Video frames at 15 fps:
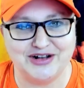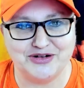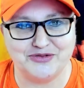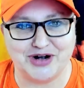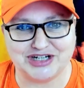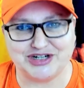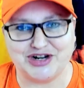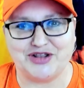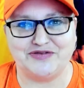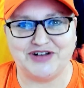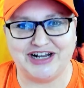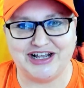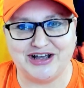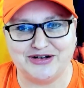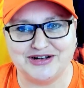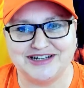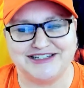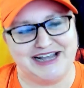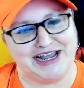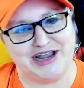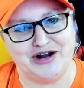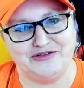Watch another video.
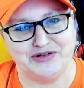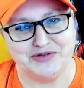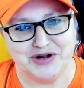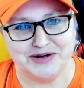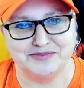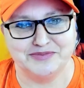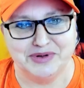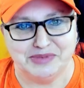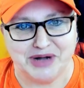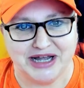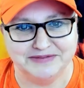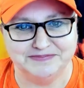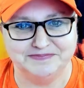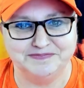Take care, everyone. Bye-bye.